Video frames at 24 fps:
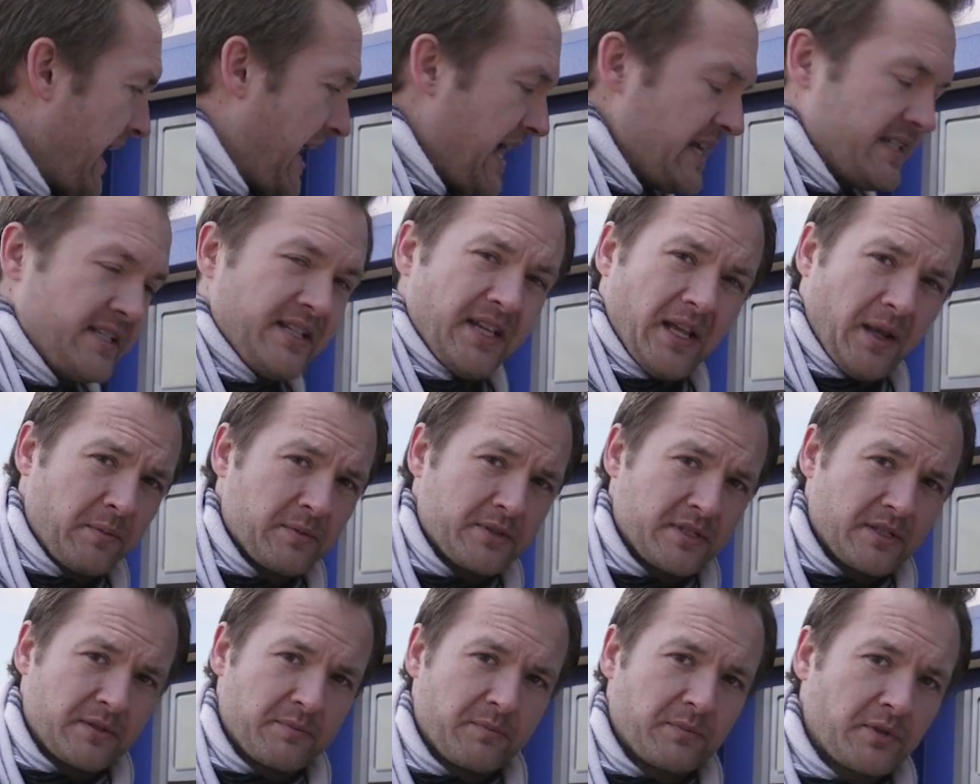
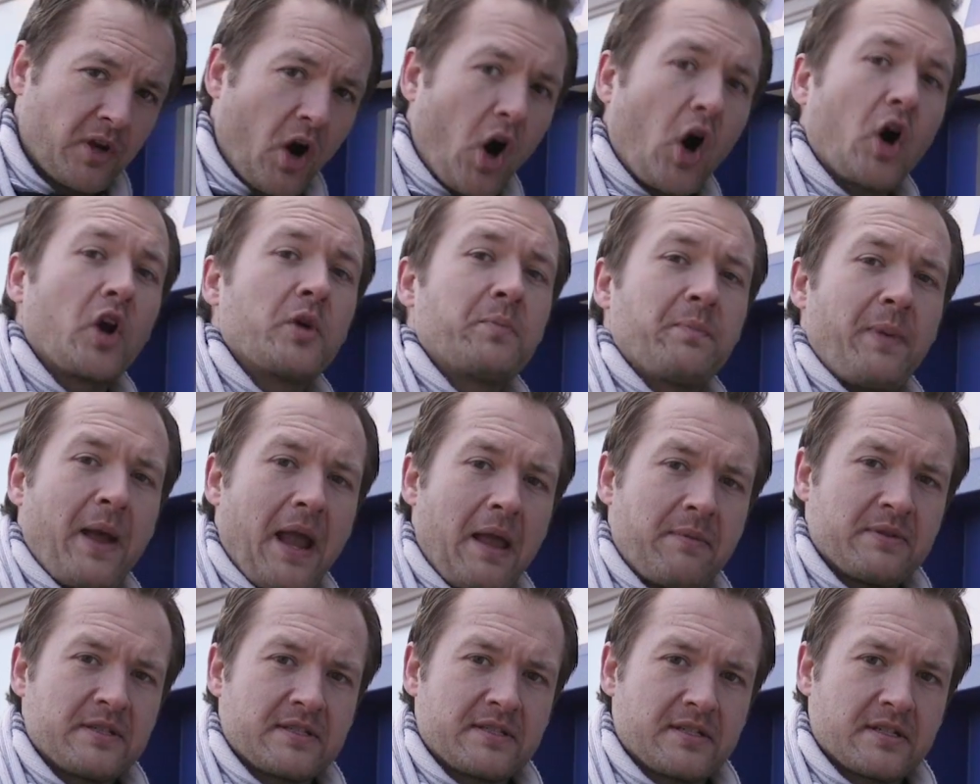ATMs and card
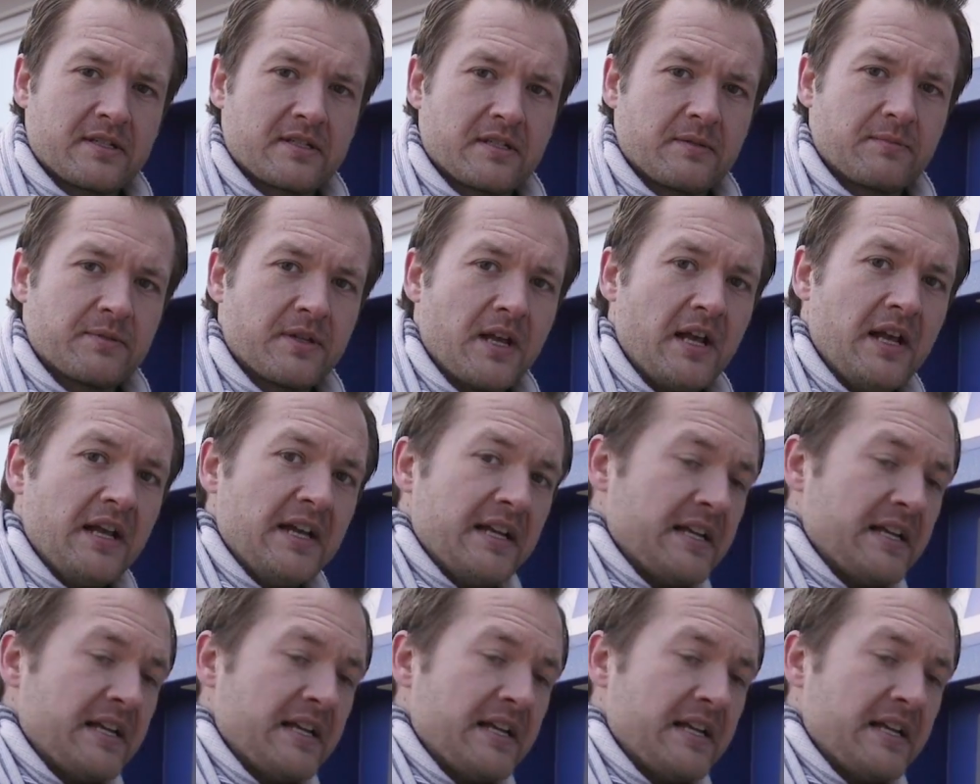payment systems